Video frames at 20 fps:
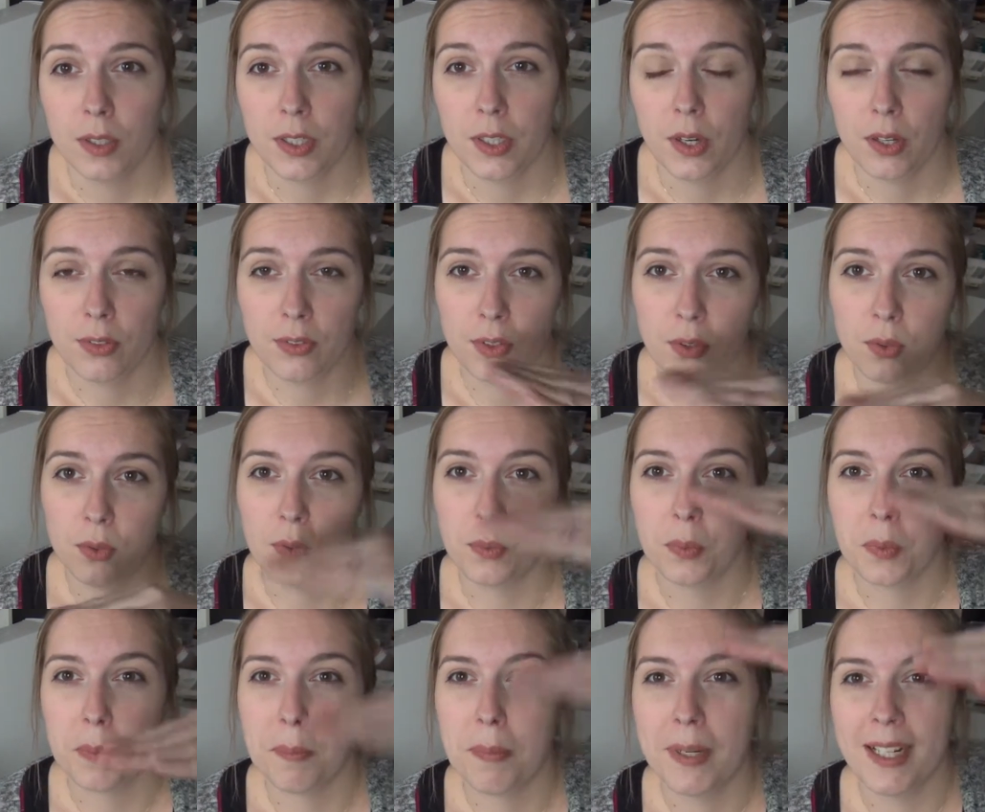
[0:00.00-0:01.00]
You have to
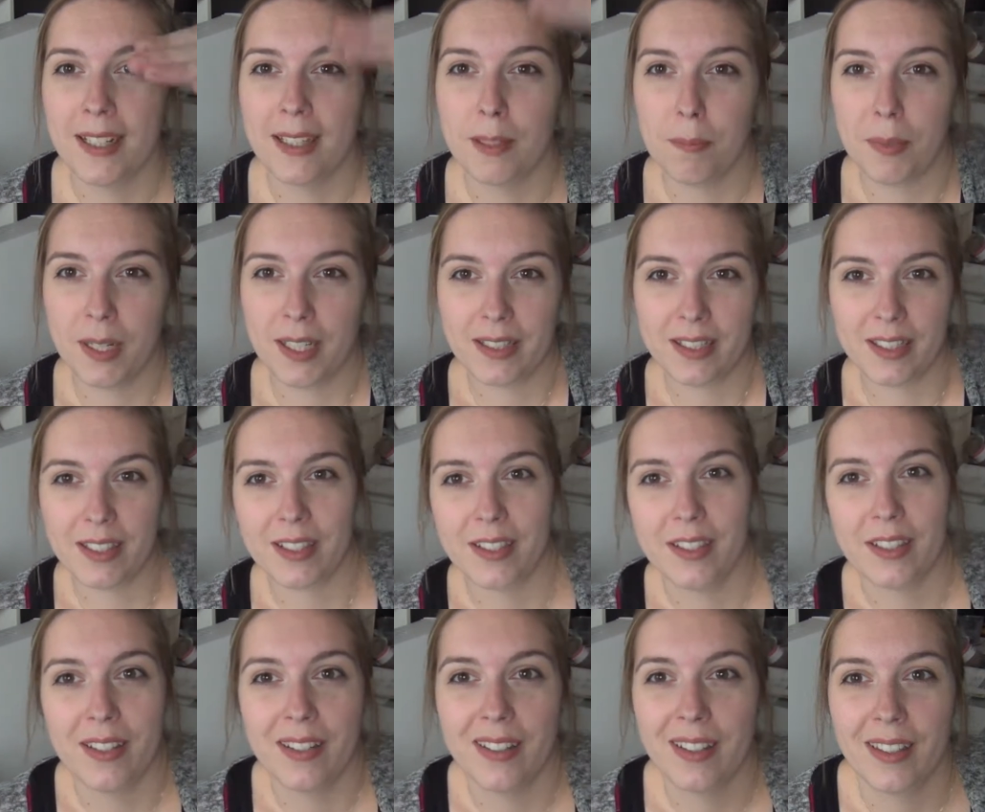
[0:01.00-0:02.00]
repeat the
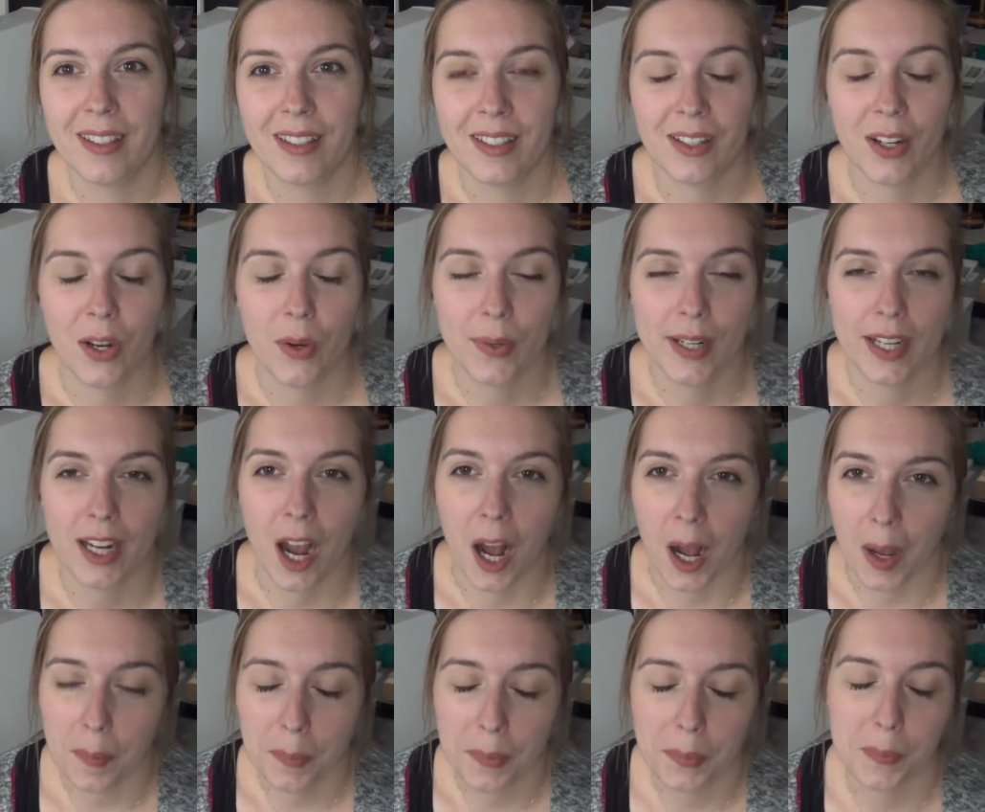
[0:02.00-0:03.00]
pattern going
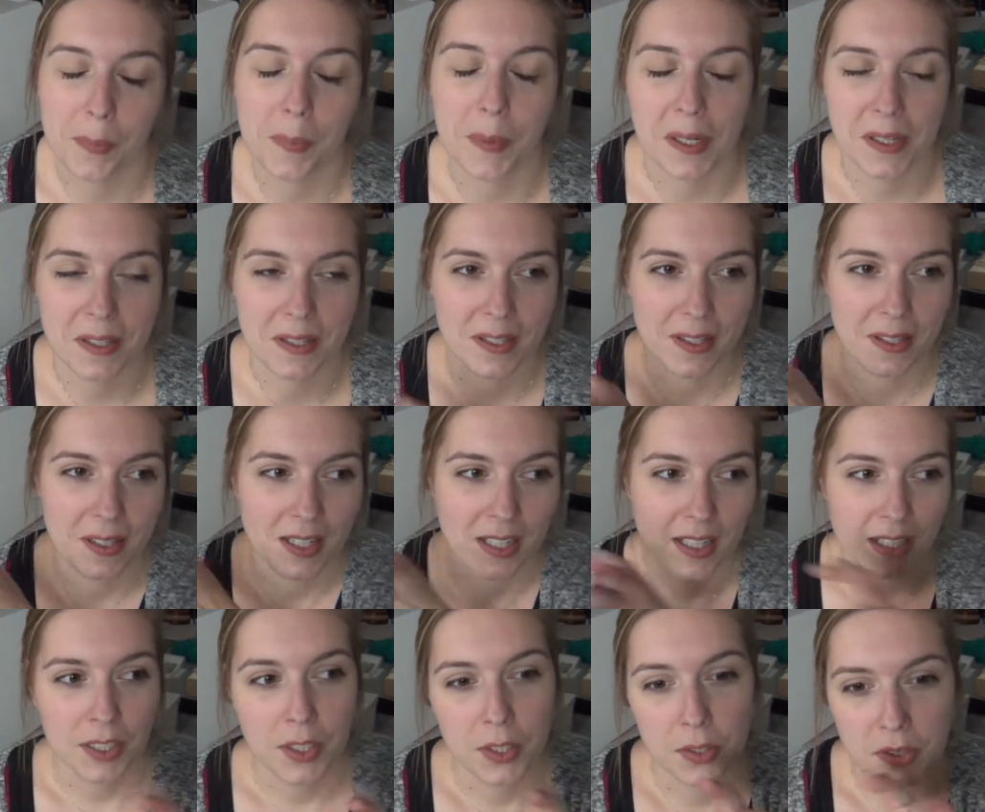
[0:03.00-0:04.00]
up, but
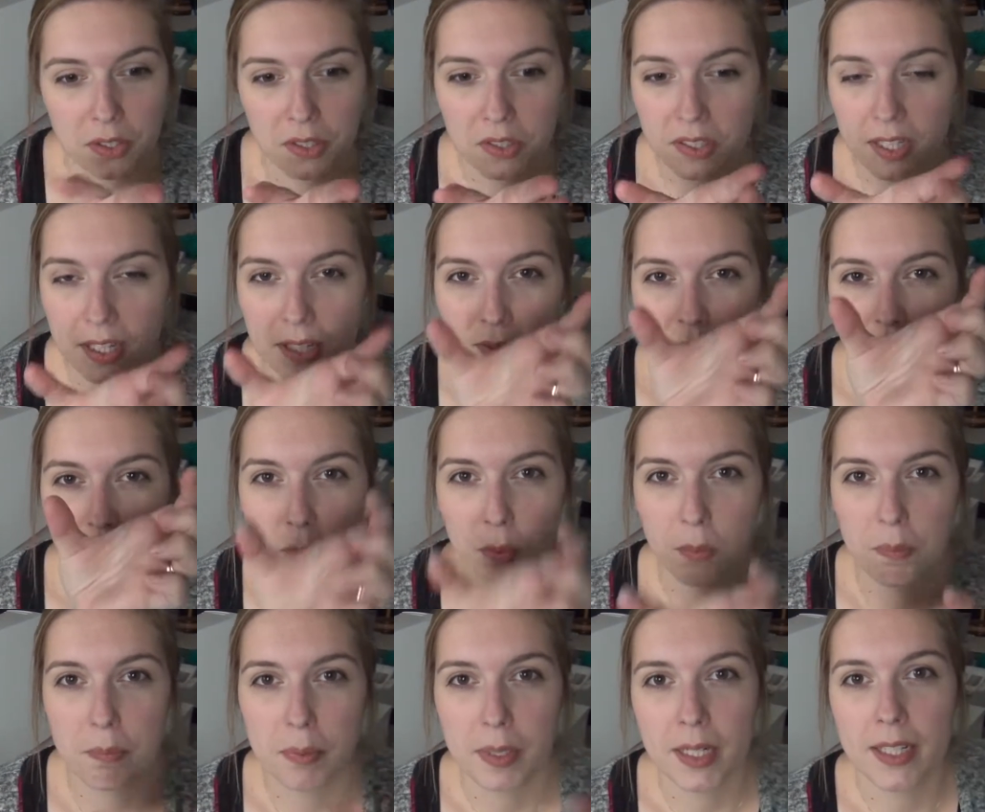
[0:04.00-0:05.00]
you don't have to
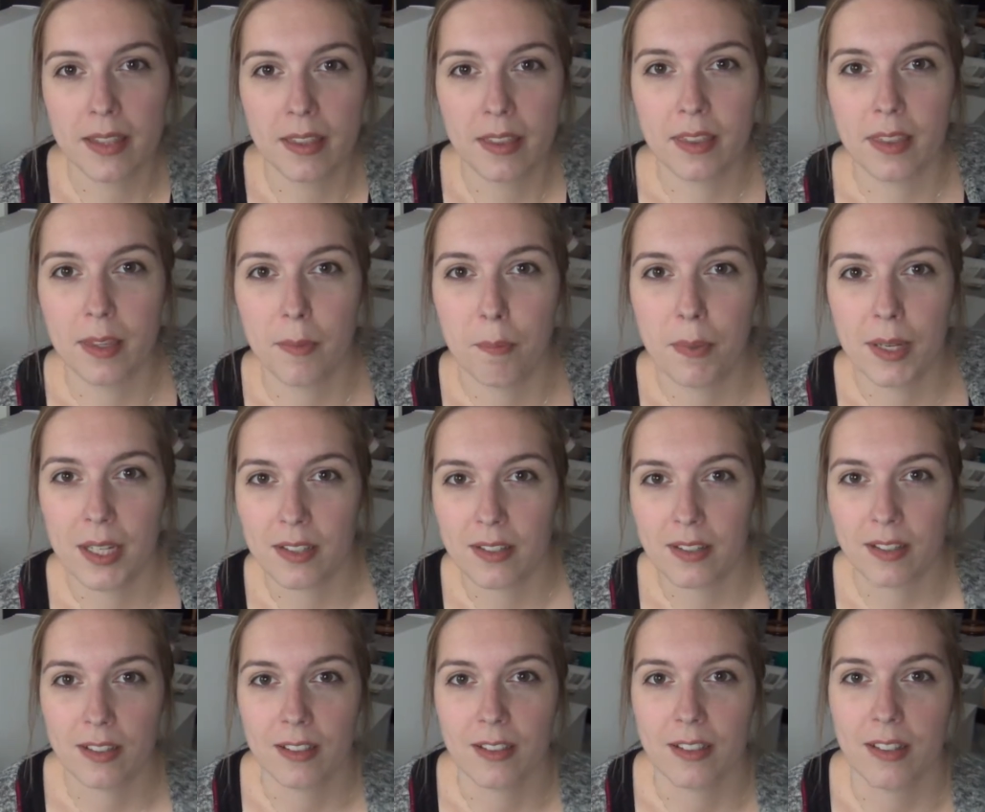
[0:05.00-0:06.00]
repeat the
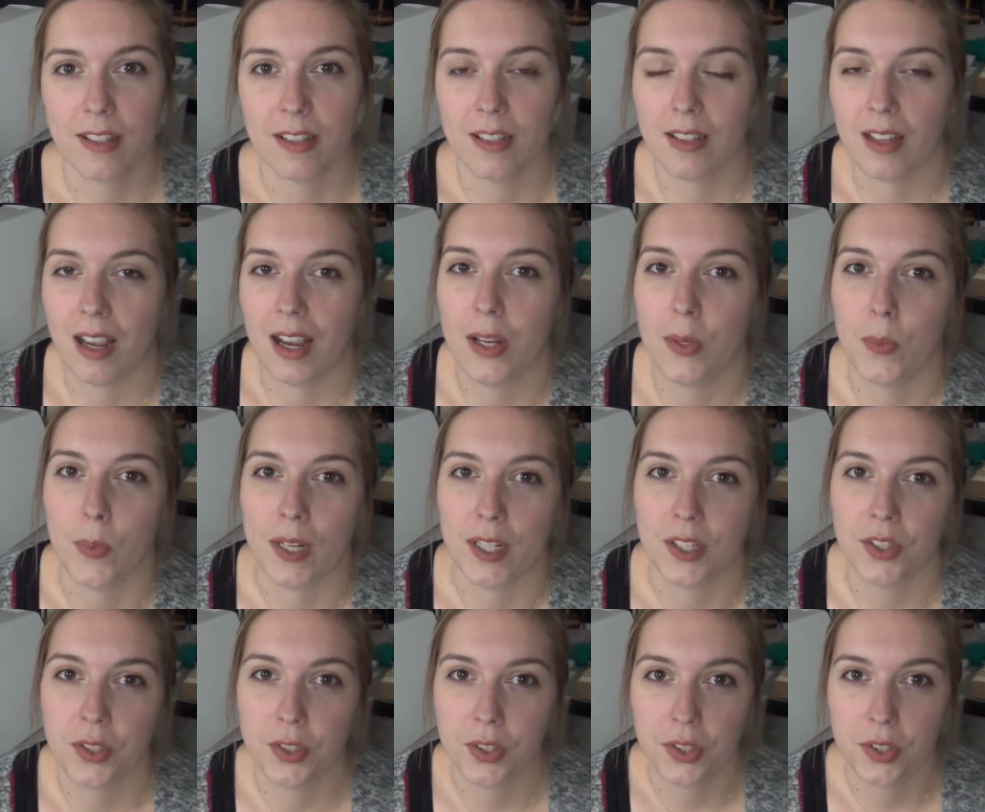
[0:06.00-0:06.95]
pattern sideways.